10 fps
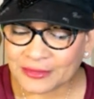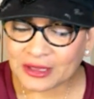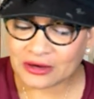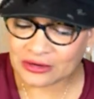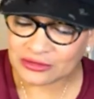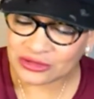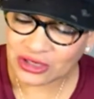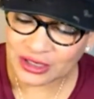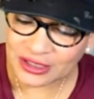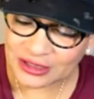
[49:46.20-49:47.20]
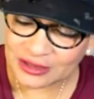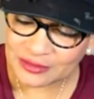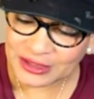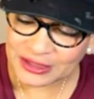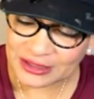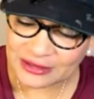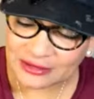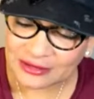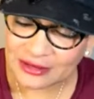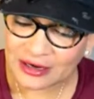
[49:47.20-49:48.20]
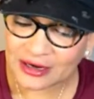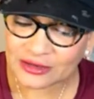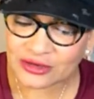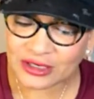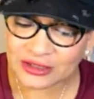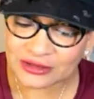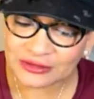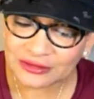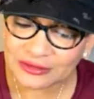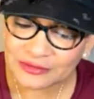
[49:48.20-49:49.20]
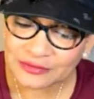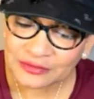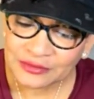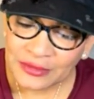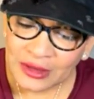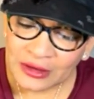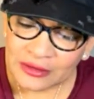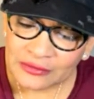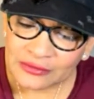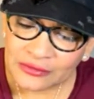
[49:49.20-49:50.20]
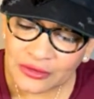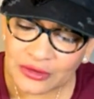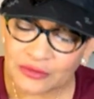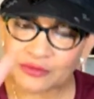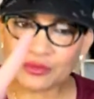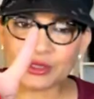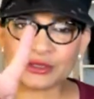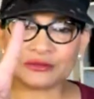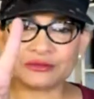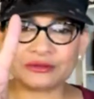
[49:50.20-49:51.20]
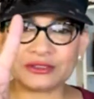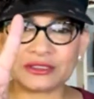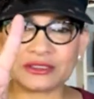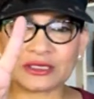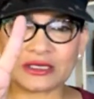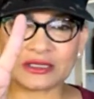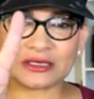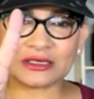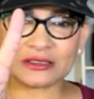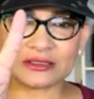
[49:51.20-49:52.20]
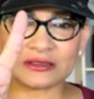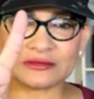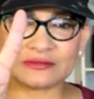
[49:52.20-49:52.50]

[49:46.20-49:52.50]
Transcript: oh, darn it. Let me see. I too. For balloons is like this.